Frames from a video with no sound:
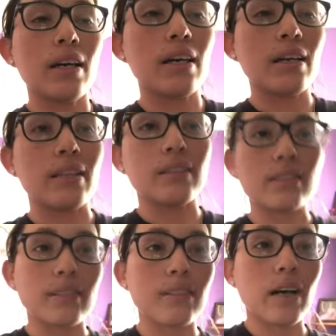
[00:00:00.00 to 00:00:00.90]

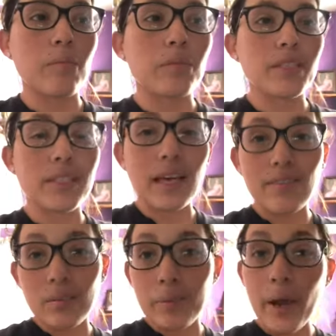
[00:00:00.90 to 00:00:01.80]
And I'm blessed to
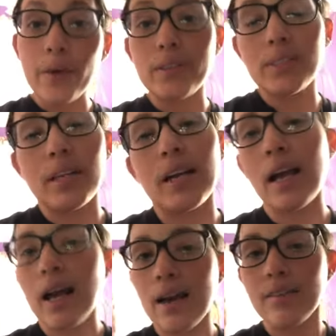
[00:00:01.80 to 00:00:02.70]
have the parents that I
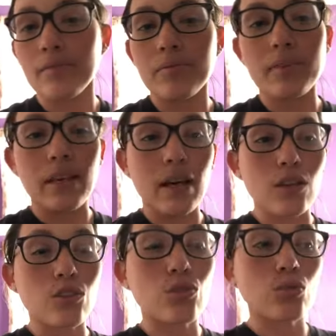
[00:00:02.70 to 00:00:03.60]
have that
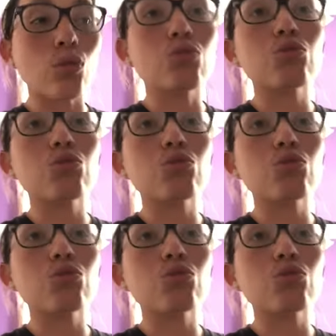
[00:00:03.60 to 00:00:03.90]
are so